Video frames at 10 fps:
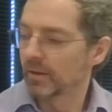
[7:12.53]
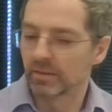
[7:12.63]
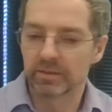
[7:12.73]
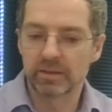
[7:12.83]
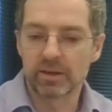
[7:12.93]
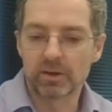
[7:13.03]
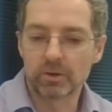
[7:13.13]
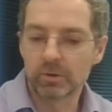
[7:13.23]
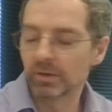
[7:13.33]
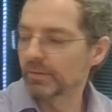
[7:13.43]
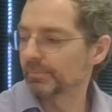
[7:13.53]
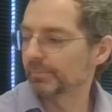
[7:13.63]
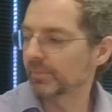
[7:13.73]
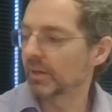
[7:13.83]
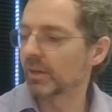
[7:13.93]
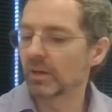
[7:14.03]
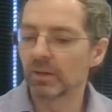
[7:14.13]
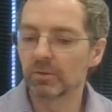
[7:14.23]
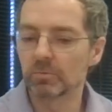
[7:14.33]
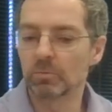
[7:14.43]
Now,
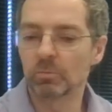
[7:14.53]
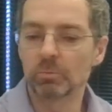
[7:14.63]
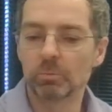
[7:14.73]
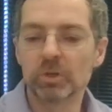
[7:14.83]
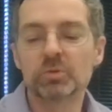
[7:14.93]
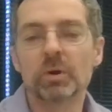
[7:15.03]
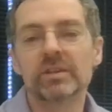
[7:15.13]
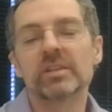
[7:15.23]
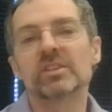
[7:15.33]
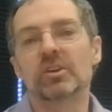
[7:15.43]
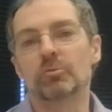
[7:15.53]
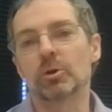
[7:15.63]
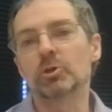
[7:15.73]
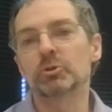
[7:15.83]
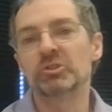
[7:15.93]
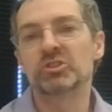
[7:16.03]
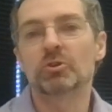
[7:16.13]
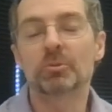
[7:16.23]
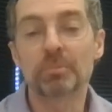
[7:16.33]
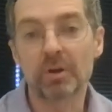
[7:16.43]
which one does a grocery
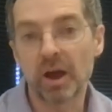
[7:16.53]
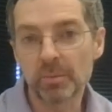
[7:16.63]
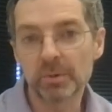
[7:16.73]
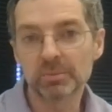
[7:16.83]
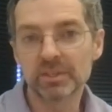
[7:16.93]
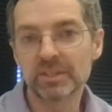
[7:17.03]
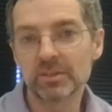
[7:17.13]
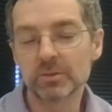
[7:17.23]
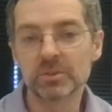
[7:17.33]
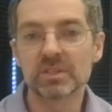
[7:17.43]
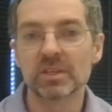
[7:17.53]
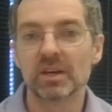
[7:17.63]
store probably use